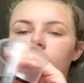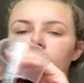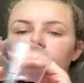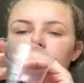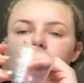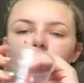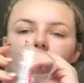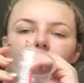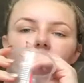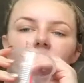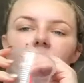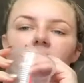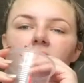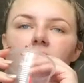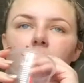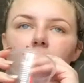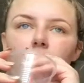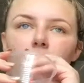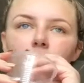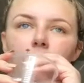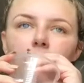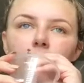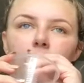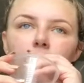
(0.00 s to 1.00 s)
Oh, do you know
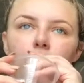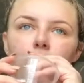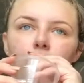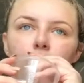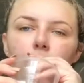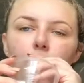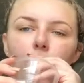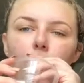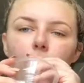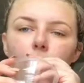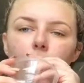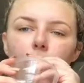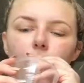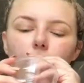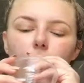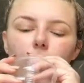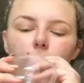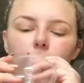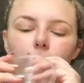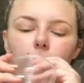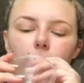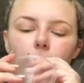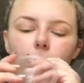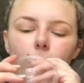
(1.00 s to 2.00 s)
what we could do?
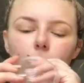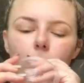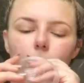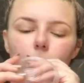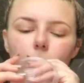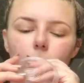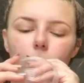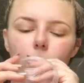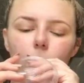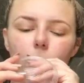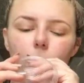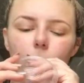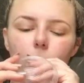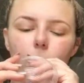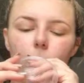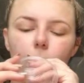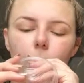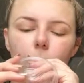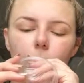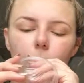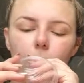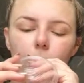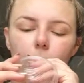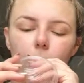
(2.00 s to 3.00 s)
Hmm.
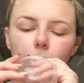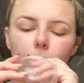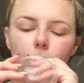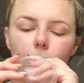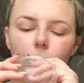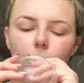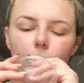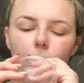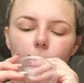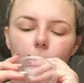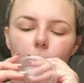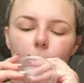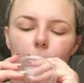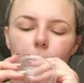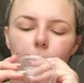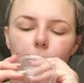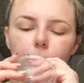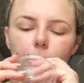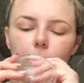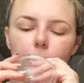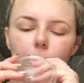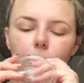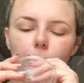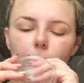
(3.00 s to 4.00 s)
Where's that Coke
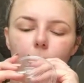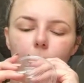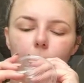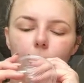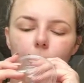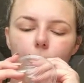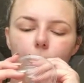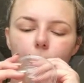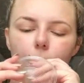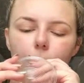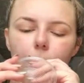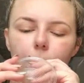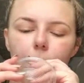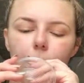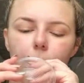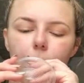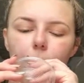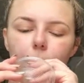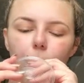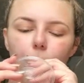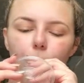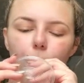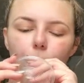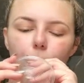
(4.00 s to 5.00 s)
bottle that you had last
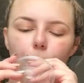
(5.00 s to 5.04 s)
night?